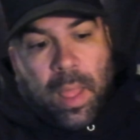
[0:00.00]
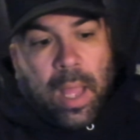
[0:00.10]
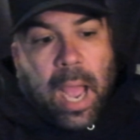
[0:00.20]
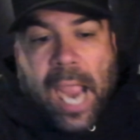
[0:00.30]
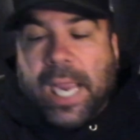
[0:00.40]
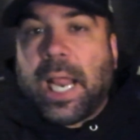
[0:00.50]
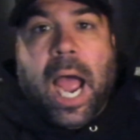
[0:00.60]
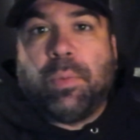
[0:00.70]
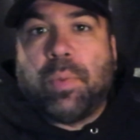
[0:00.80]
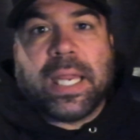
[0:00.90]

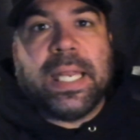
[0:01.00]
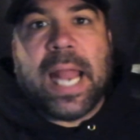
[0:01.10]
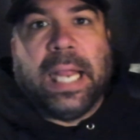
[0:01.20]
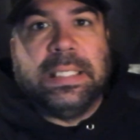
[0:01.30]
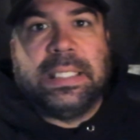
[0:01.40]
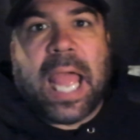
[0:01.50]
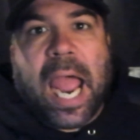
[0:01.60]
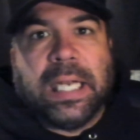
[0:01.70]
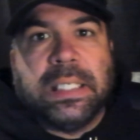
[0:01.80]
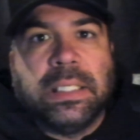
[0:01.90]
I recognize
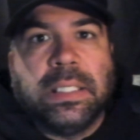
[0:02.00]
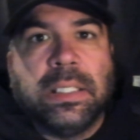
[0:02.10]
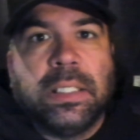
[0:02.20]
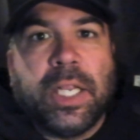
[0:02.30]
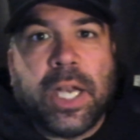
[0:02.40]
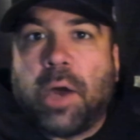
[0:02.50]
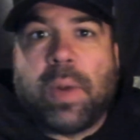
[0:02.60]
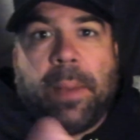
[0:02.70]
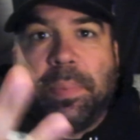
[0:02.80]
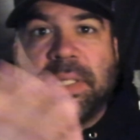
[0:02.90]
that. You know,
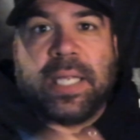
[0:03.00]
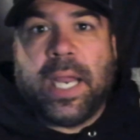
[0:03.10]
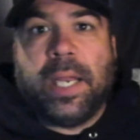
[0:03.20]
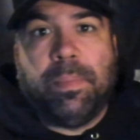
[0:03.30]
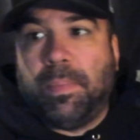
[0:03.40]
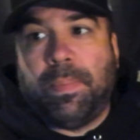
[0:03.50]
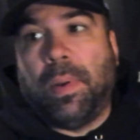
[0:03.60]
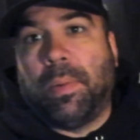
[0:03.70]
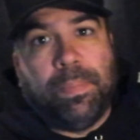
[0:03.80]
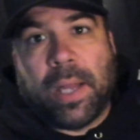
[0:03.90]
rappers say,
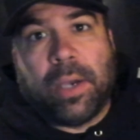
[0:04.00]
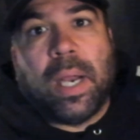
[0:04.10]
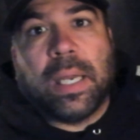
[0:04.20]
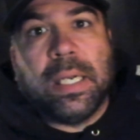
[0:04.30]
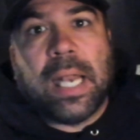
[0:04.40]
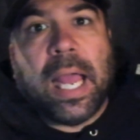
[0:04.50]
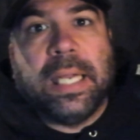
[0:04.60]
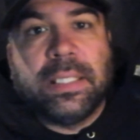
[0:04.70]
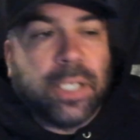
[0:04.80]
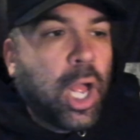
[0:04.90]
better
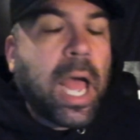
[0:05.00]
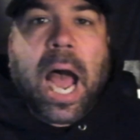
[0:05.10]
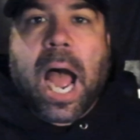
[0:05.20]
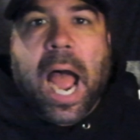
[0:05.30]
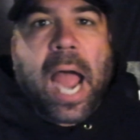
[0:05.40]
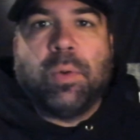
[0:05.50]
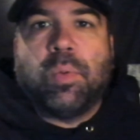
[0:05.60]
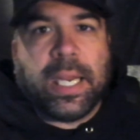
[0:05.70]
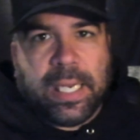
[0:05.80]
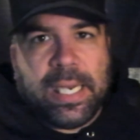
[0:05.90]
recognize. I
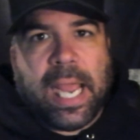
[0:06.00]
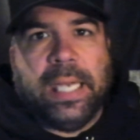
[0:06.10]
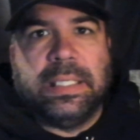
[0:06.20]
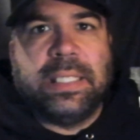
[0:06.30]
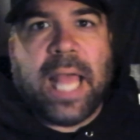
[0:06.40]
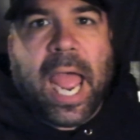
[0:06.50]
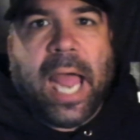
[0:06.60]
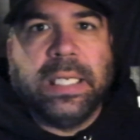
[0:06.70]
recognize that.